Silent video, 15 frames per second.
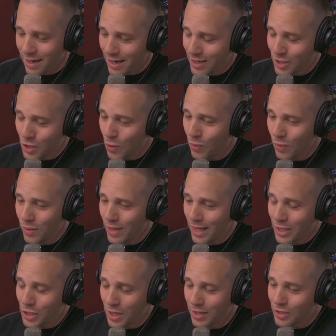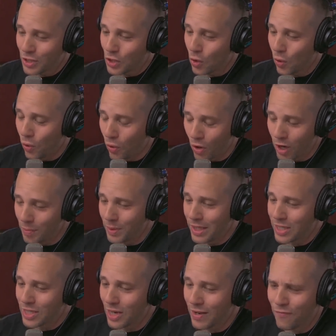And so, like, she does this horribly slow,